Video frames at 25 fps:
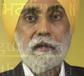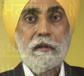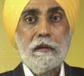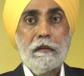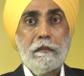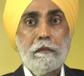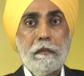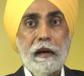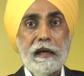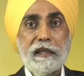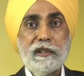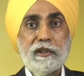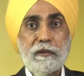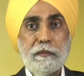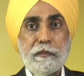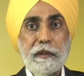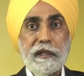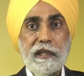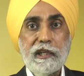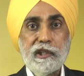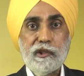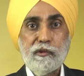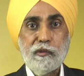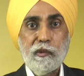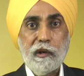my
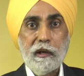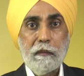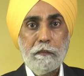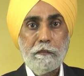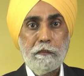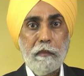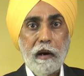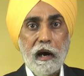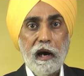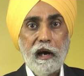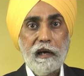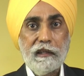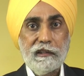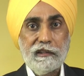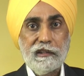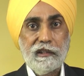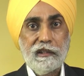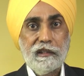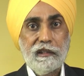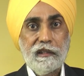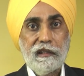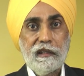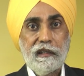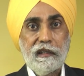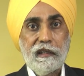spiritual
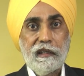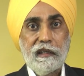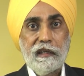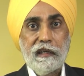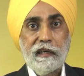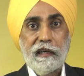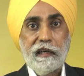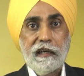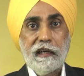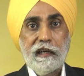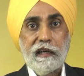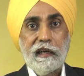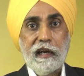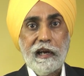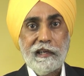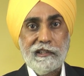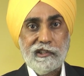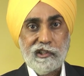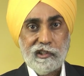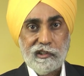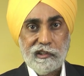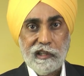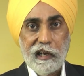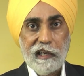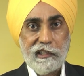path
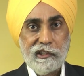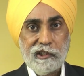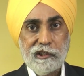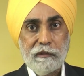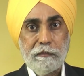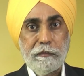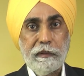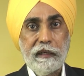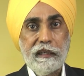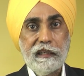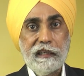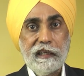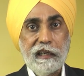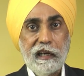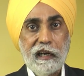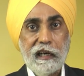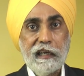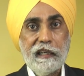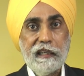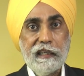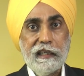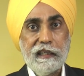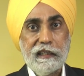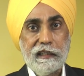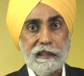has thus been
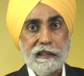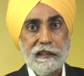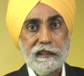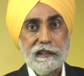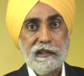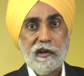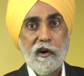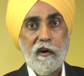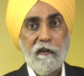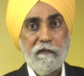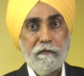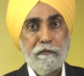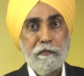cleared of